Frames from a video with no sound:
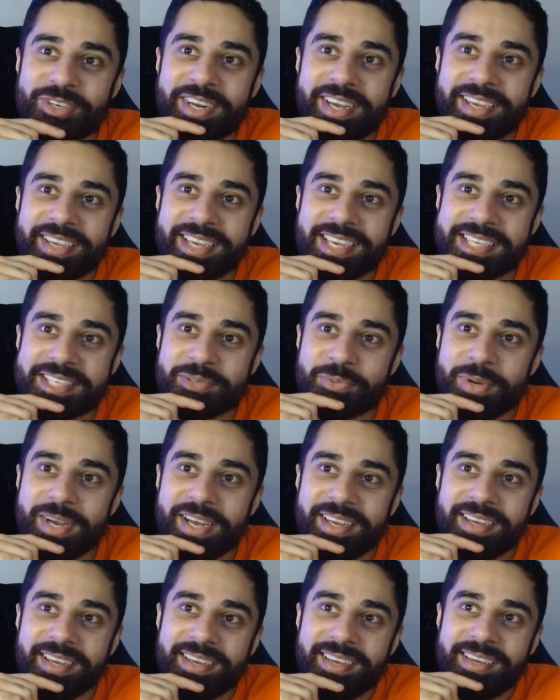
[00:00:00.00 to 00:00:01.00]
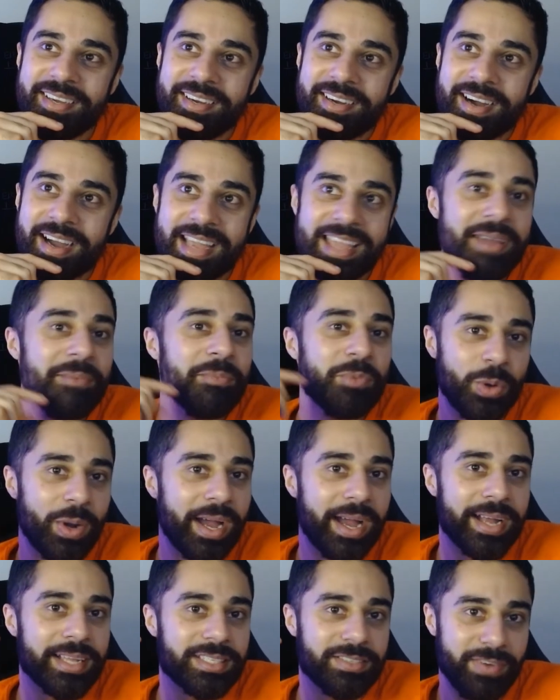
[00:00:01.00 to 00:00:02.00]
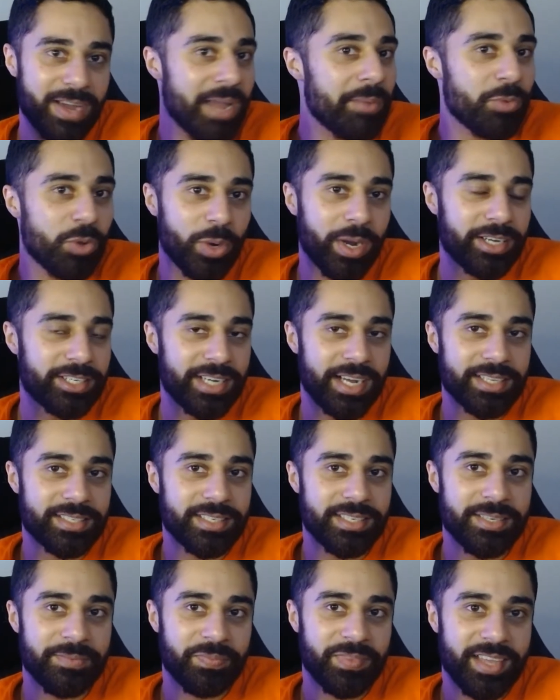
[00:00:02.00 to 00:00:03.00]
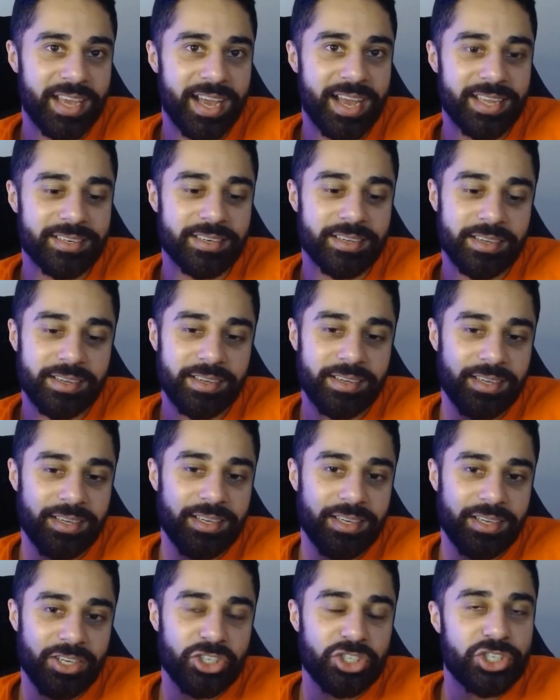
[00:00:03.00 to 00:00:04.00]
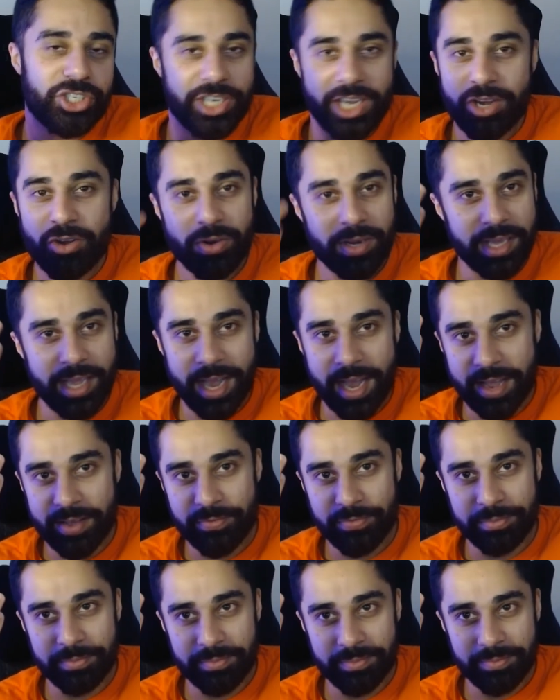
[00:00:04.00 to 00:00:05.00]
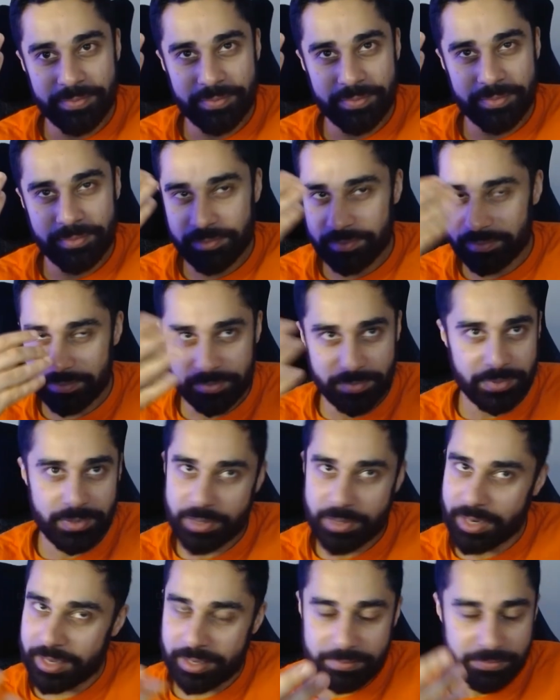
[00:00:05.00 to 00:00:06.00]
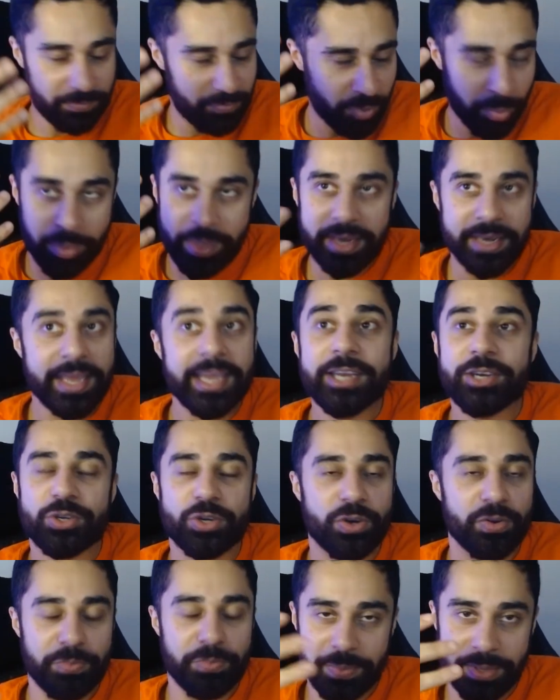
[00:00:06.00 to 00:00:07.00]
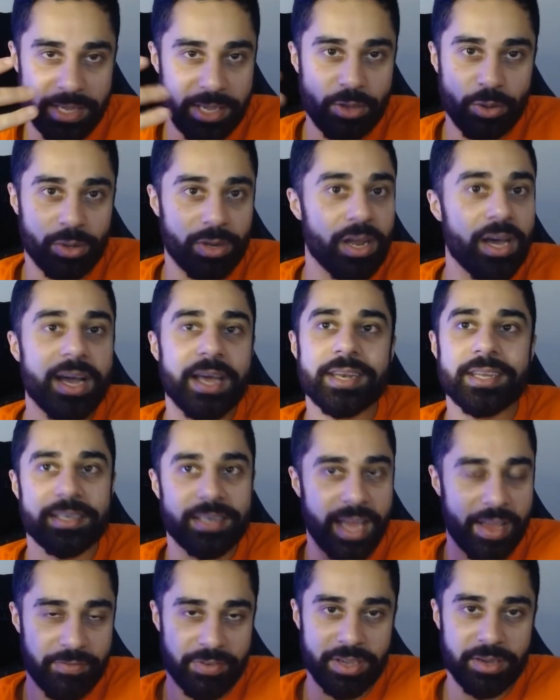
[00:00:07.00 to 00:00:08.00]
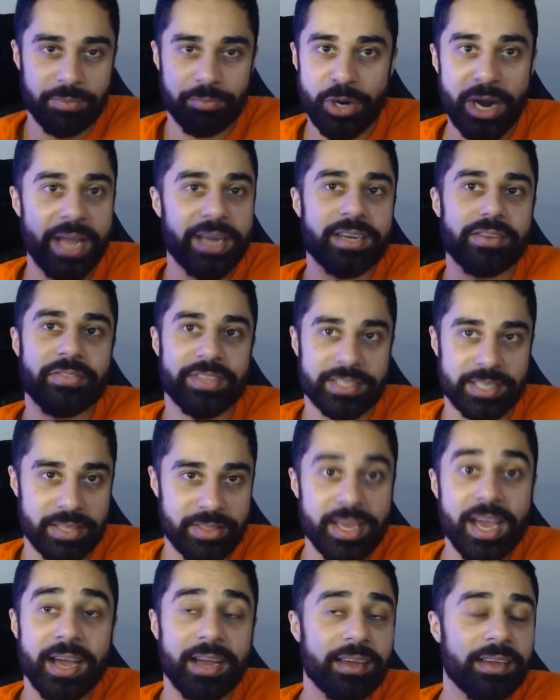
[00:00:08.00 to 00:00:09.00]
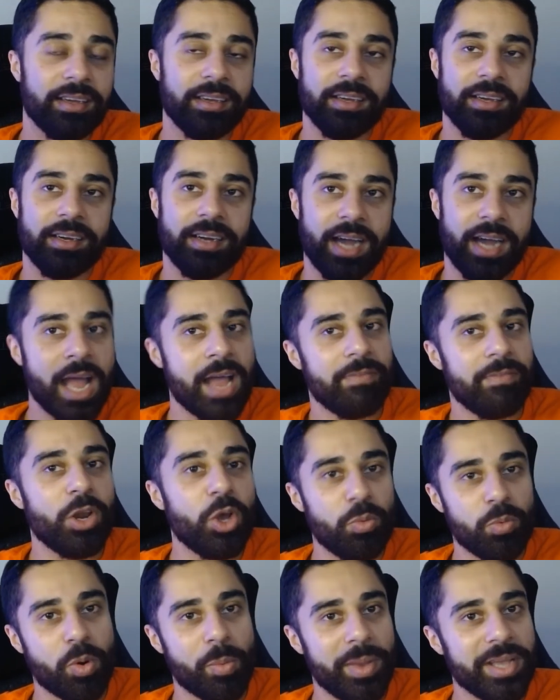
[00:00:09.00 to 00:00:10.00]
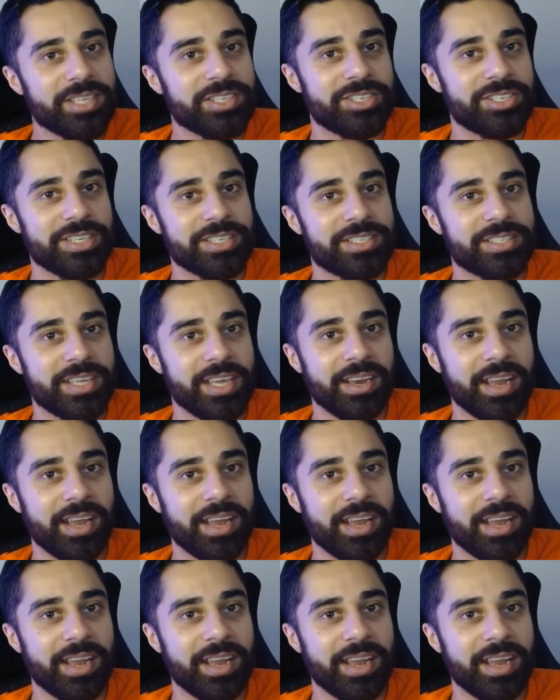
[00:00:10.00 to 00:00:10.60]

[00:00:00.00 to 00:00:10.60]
trait, I guess, where I am quite active, I am quite chatty. And generally have, like from the nature of being online and having a brand and things like that, I have a lot more messages